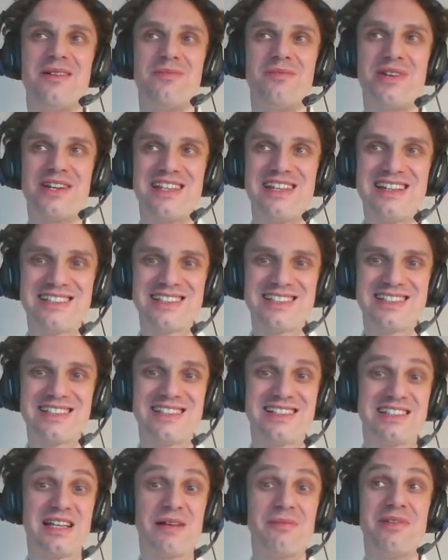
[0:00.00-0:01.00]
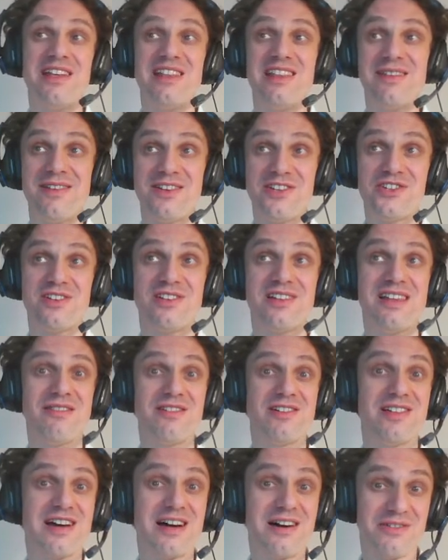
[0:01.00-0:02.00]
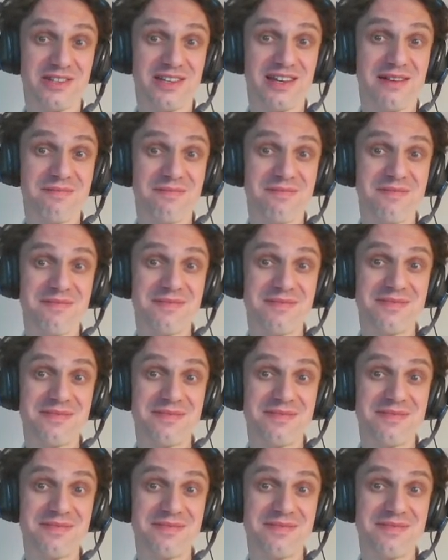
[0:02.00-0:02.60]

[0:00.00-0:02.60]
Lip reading: predicts some individual level outcome.